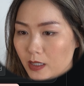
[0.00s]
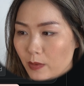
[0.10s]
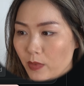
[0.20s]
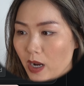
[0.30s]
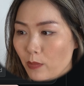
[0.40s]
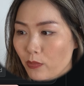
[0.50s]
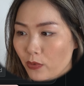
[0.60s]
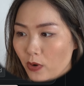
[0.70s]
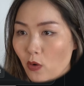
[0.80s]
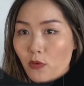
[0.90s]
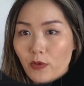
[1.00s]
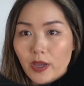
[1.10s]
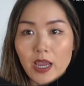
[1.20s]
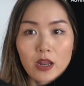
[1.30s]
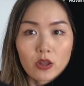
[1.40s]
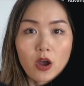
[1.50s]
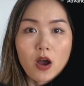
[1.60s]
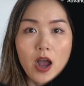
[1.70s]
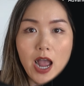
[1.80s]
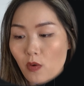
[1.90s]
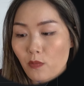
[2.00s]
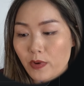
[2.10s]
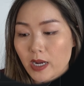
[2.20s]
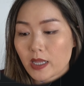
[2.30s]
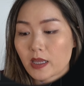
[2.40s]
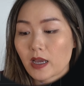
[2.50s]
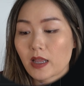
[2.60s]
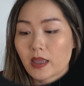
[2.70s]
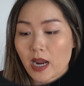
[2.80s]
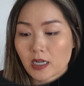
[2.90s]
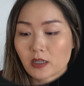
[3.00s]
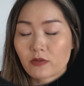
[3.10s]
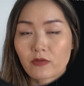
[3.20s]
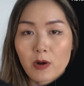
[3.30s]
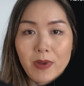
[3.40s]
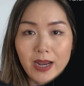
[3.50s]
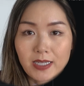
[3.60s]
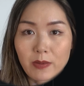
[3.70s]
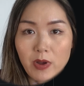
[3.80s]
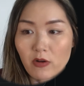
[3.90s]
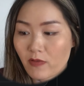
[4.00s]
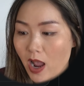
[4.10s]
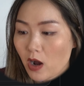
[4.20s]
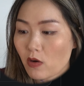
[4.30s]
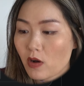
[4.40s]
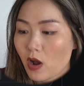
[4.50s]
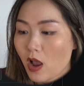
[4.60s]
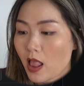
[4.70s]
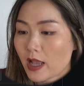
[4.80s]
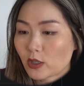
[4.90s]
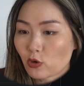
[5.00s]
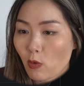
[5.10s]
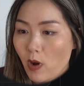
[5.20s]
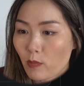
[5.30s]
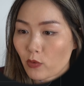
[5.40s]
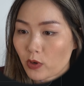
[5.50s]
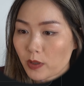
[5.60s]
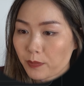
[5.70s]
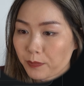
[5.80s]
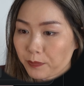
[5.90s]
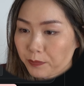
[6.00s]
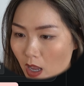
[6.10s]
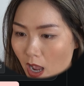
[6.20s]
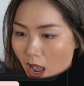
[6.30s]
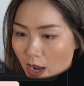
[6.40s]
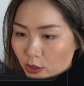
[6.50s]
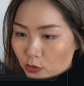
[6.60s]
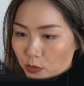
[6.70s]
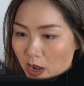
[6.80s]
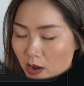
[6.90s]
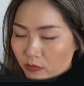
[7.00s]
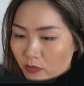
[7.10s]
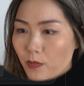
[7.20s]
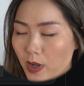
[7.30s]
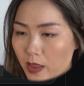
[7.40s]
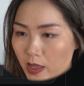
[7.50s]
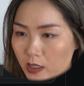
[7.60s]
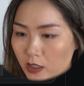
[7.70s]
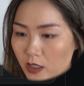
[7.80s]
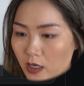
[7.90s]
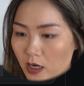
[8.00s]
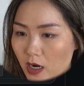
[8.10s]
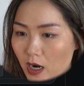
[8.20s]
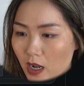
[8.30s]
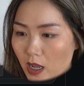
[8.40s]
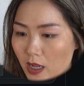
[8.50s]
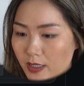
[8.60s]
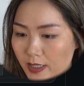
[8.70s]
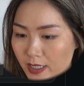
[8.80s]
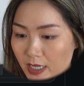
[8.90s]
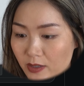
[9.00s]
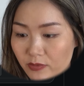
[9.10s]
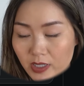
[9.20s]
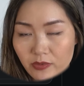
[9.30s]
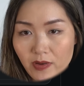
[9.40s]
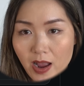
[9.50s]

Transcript: Gemini Pro cannot read text from an XML file. Let's try one more. I do have another CSV